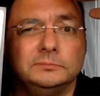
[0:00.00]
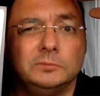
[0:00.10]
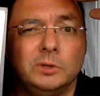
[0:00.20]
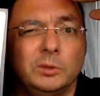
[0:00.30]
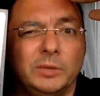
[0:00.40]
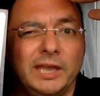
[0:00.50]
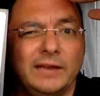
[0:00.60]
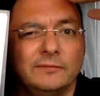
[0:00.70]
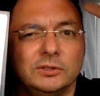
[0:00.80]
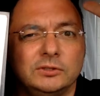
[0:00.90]
where we
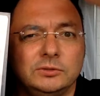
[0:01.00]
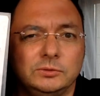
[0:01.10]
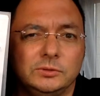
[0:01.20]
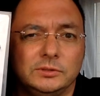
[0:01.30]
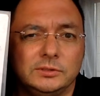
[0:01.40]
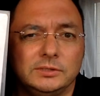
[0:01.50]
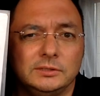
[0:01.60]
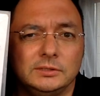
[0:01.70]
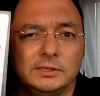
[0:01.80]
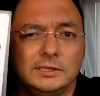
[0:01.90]
have the students
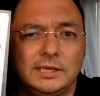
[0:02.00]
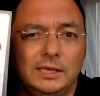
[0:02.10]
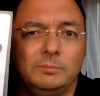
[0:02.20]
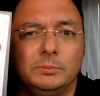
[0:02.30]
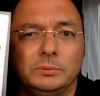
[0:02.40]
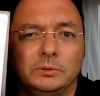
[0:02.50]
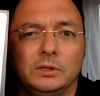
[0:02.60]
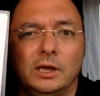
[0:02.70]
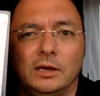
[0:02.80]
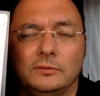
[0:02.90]

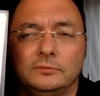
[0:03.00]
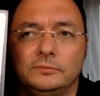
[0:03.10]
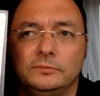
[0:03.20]
capable of